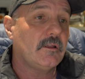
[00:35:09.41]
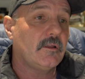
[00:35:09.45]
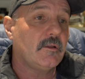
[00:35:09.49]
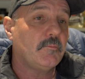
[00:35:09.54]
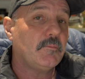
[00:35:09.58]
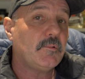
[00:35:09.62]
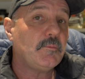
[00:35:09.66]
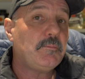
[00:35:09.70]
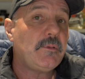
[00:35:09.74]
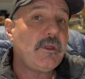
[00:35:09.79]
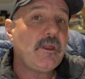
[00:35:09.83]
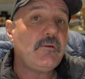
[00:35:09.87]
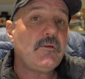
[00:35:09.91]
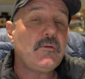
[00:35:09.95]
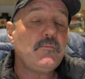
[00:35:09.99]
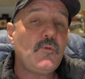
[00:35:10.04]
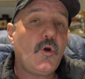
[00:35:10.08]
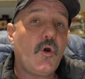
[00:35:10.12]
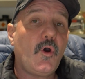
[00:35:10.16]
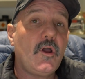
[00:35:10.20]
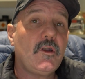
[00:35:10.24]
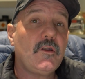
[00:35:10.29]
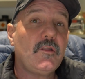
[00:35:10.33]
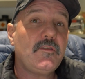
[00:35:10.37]
But bear in
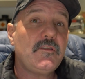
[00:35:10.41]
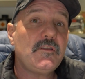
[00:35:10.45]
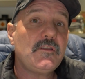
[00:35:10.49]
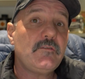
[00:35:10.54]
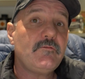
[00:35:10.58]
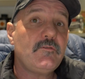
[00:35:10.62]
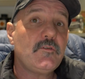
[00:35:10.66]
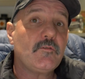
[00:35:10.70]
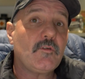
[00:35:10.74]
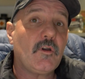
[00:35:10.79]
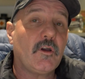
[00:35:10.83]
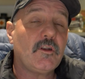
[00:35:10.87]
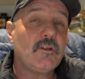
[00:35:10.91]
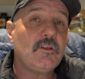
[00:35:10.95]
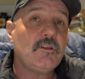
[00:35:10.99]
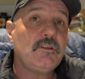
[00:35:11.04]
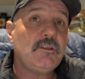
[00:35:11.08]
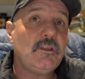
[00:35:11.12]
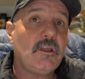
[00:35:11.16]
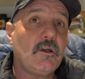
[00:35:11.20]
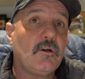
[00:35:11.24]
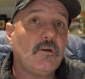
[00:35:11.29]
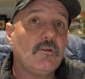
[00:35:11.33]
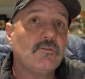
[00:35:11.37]
mind, I think if you've got
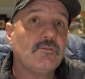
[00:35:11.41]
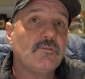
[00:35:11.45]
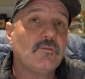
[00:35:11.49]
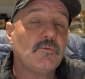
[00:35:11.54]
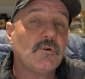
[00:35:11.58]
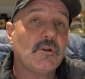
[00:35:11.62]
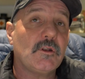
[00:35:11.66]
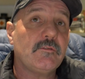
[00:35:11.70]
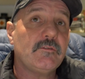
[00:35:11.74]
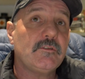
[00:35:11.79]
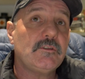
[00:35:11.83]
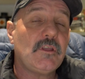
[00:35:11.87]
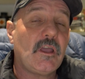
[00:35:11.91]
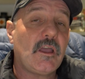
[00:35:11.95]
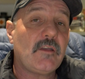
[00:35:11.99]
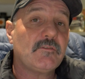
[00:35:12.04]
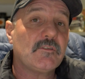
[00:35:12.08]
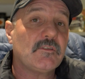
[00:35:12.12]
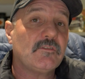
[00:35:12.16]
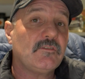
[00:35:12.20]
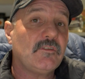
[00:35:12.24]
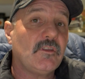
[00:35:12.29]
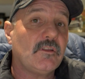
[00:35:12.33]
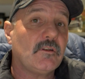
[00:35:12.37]
ELs or whatever, you have to
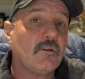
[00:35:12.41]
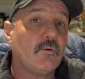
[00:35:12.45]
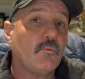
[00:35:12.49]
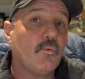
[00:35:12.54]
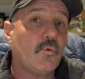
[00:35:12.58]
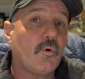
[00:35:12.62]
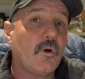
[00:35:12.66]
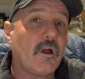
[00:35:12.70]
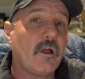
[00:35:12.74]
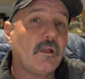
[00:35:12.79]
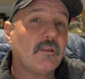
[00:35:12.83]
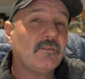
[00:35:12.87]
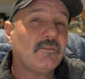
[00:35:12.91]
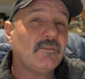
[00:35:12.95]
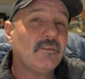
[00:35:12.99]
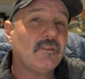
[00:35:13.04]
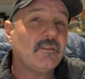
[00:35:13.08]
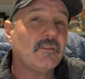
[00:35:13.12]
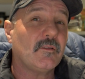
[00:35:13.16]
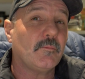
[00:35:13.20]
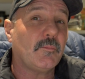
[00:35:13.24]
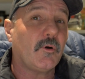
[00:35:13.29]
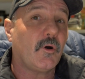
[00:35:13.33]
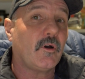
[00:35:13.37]
send the
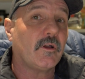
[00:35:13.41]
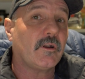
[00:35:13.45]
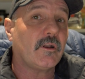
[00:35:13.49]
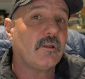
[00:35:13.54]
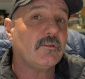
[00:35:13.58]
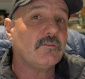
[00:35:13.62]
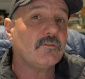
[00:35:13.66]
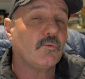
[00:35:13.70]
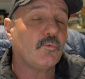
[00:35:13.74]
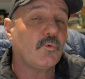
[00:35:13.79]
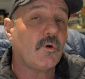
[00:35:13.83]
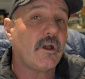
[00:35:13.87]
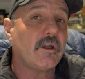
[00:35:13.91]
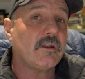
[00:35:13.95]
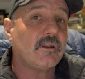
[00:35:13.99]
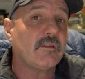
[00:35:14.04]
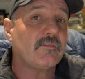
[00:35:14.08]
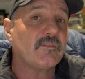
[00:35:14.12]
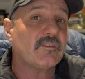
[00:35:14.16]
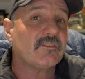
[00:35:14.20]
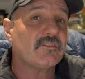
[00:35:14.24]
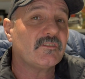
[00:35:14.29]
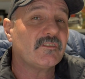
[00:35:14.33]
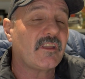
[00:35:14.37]
binos away to have
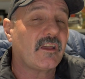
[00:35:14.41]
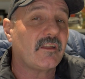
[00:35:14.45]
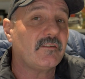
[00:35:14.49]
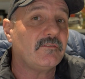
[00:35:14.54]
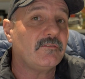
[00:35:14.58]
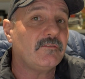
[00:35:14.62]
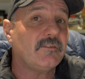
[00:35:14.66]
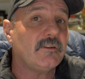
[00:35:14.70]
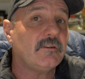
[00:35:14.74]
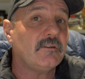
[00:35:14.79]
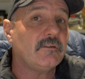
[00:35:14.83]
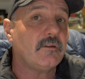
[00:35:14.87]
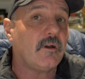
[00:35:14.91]
the stud fitted.